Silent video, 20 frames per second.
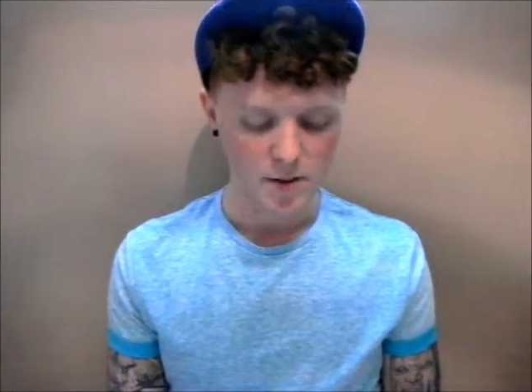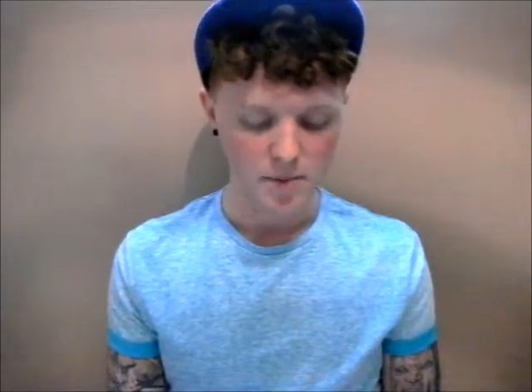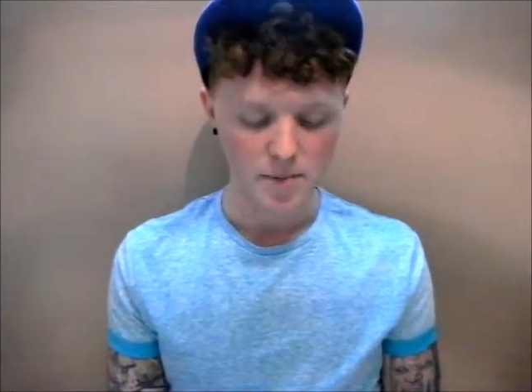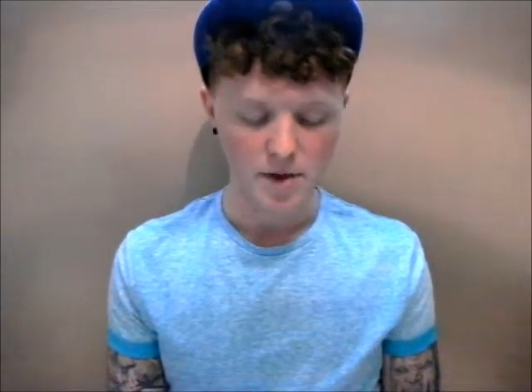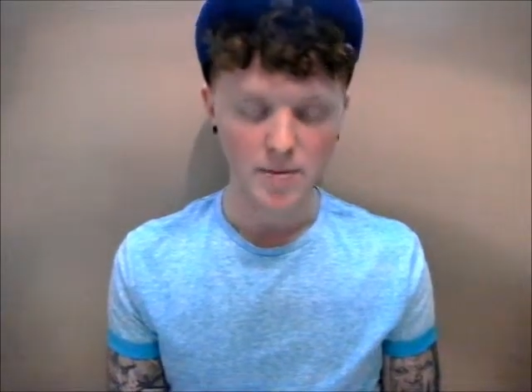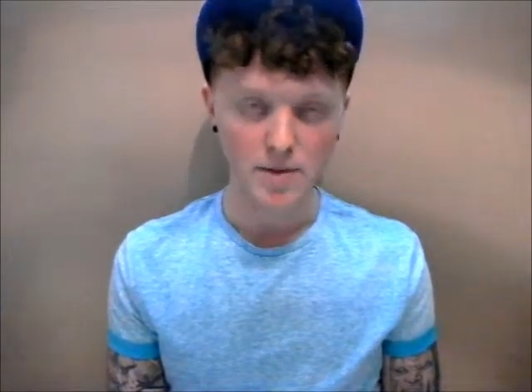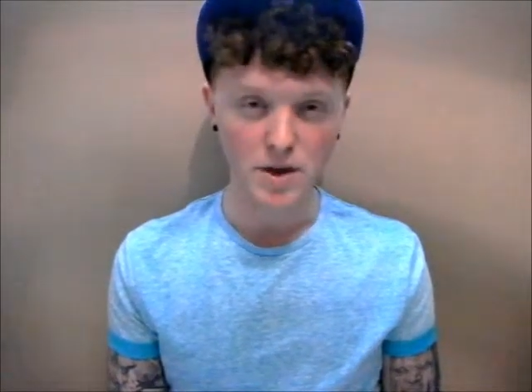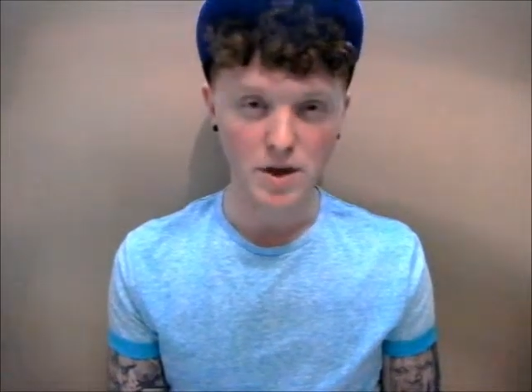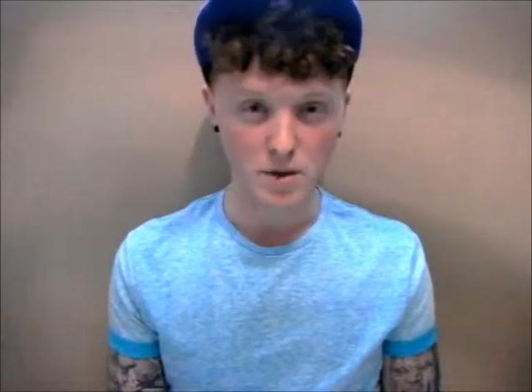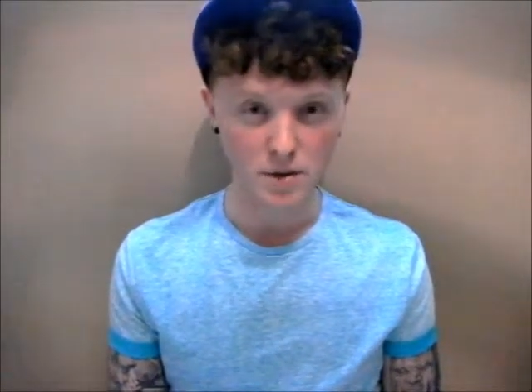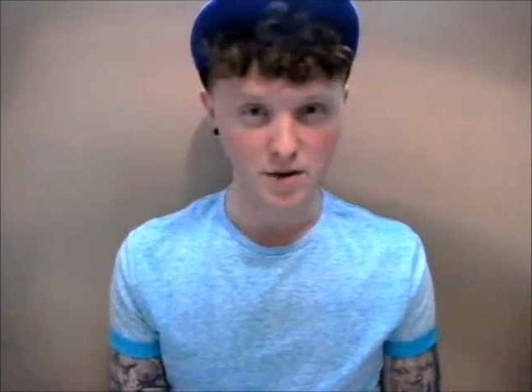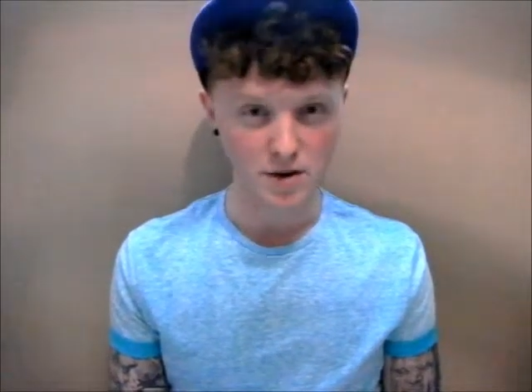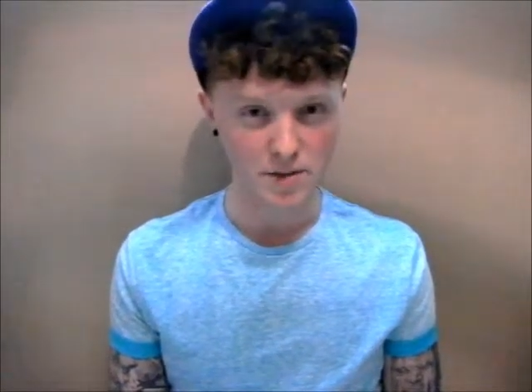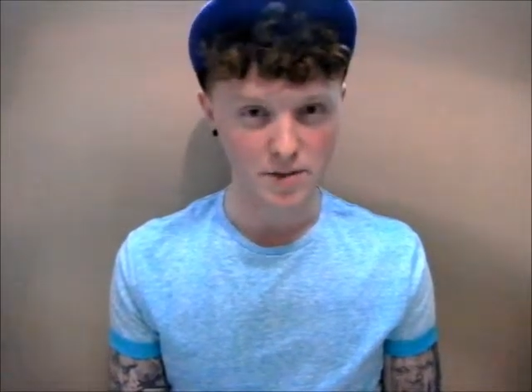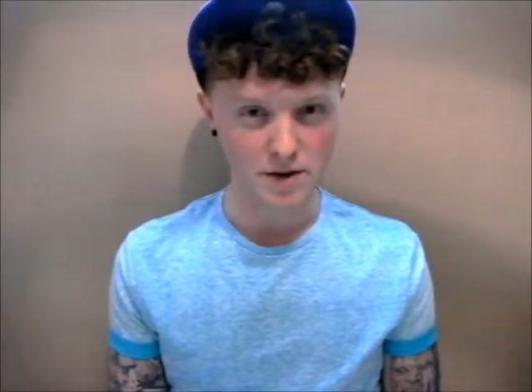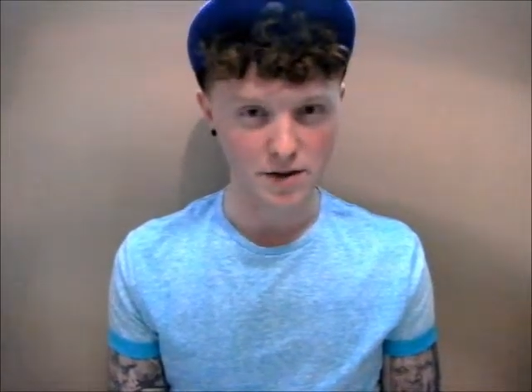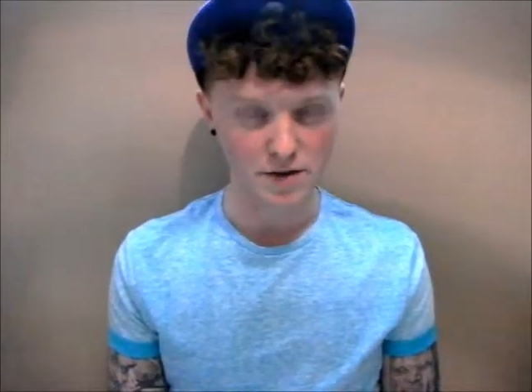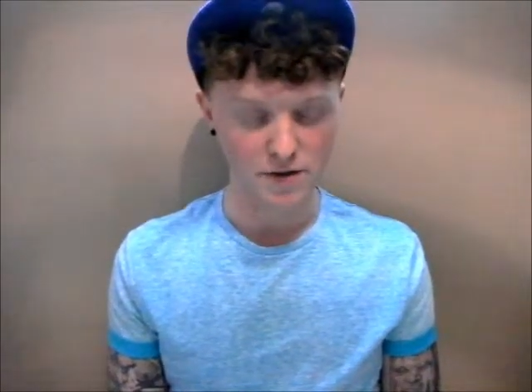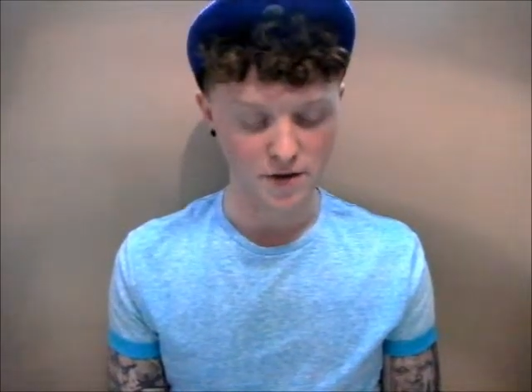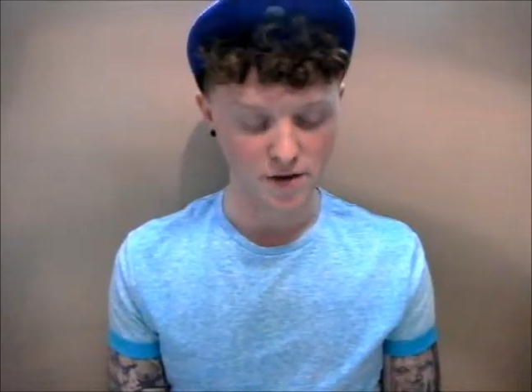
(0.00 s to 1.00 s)
Maybe you could
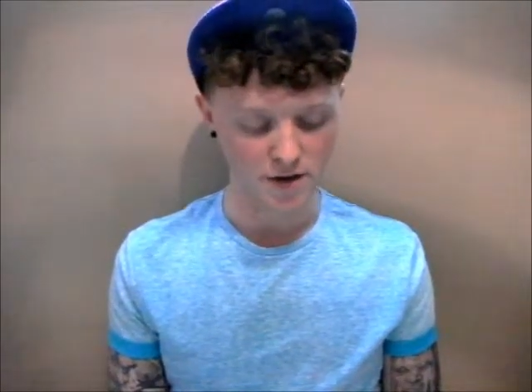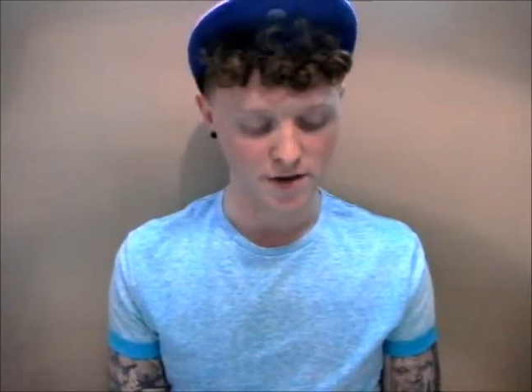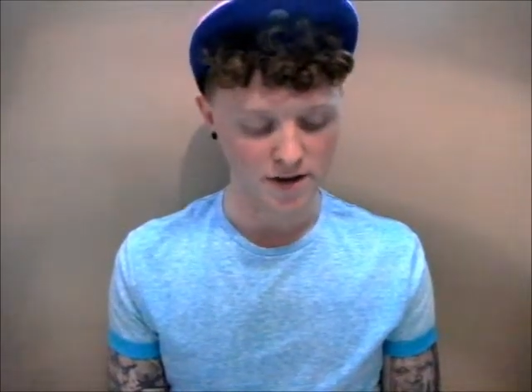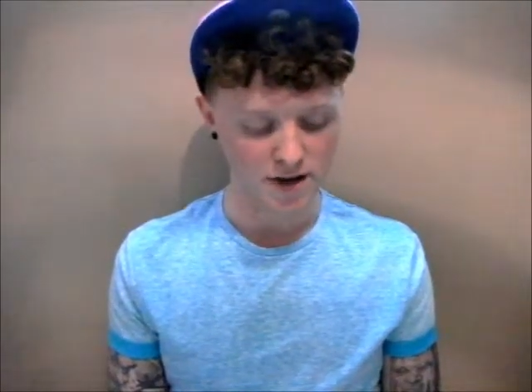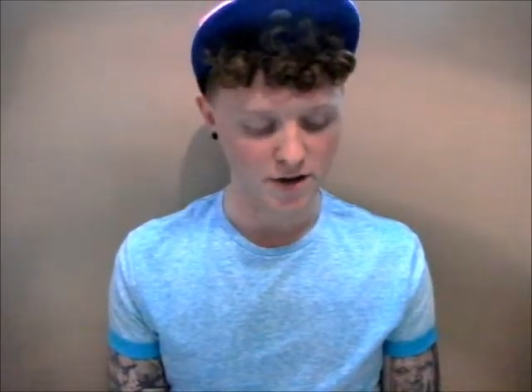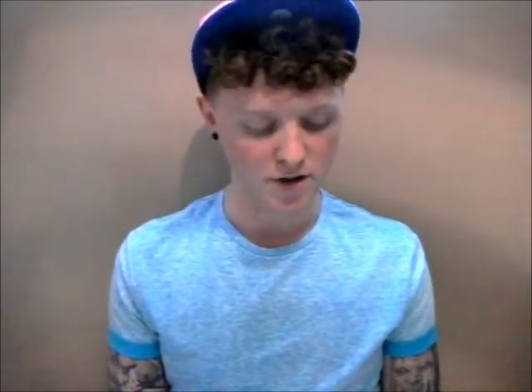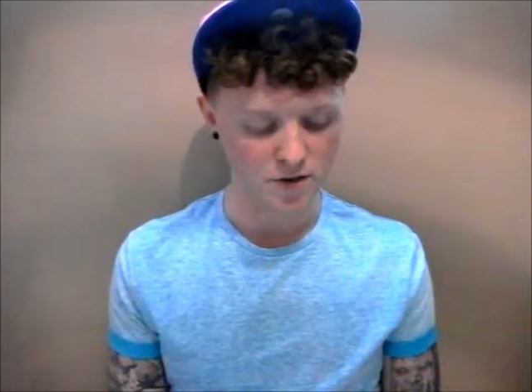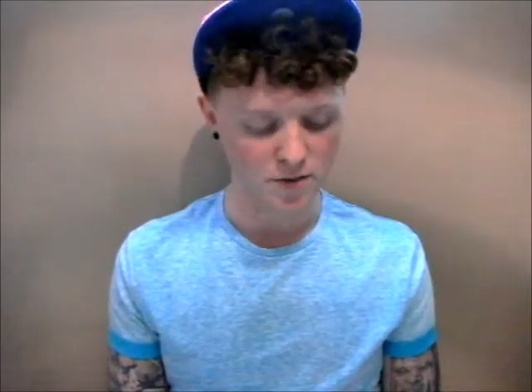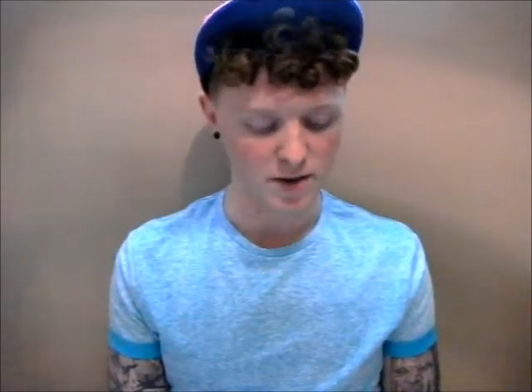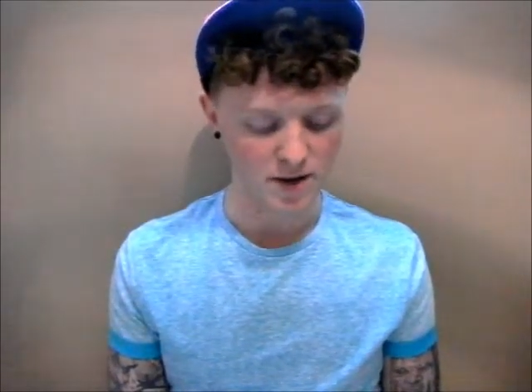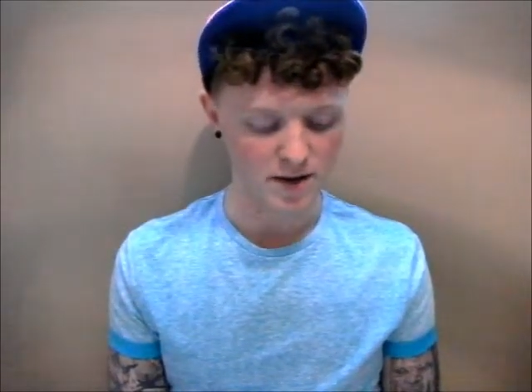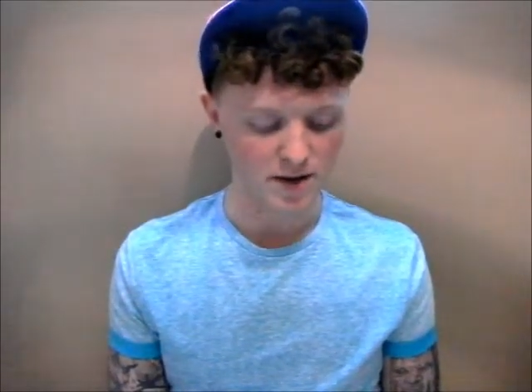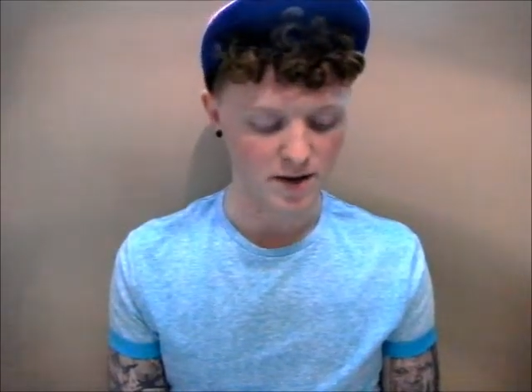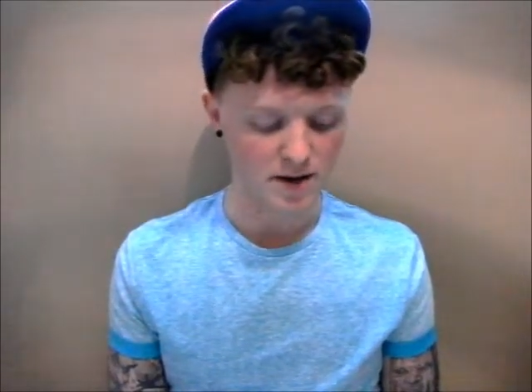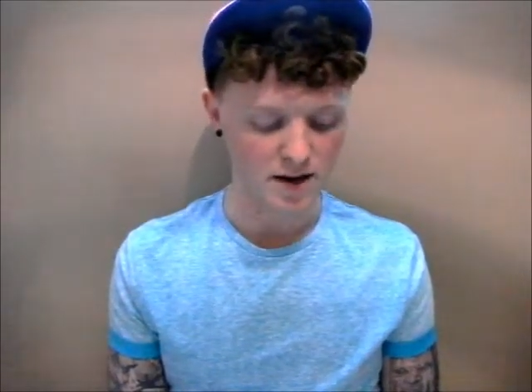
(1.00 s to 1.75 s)
be the first LGBT